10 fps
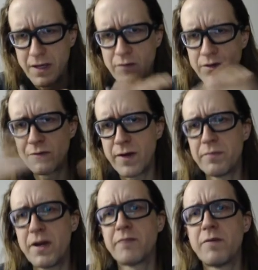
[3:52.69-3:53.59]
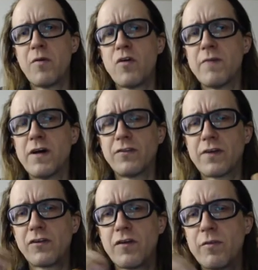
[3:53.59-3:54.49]
And the reason why I'm talking about Pokemon is
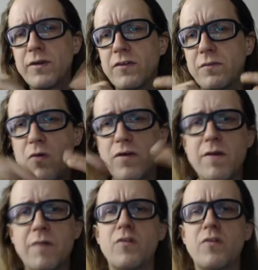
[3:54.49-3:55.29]
because everybody says Pokemon,